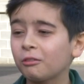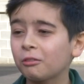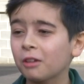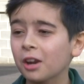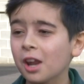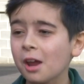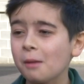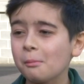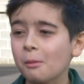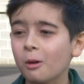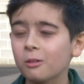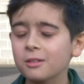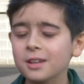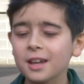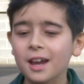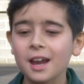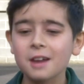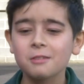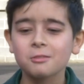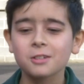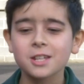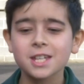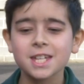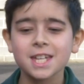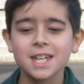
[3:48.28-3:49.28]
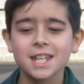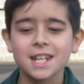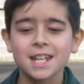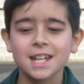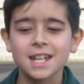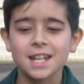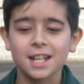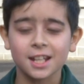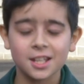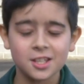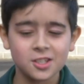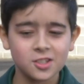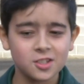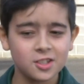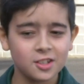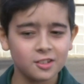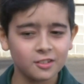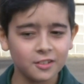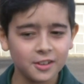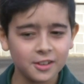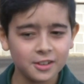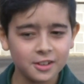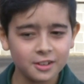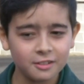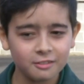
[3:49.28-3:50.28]
When I'm older, I want to get an
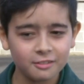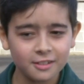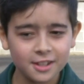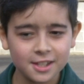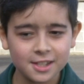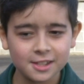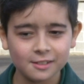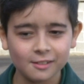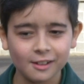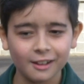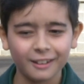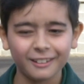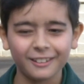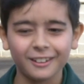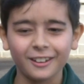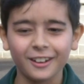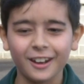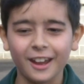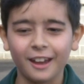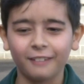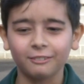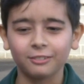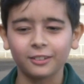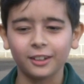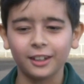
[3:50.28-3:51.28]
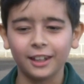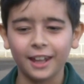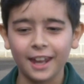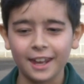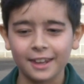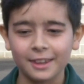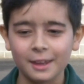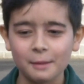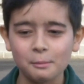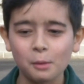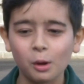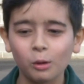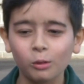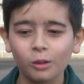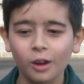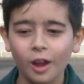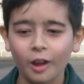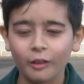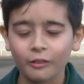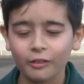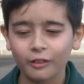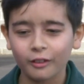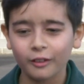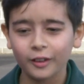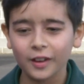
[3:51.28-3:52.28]
engineering degree, so I'm gonna have to learn them all
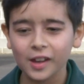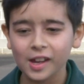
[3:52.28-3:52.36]
over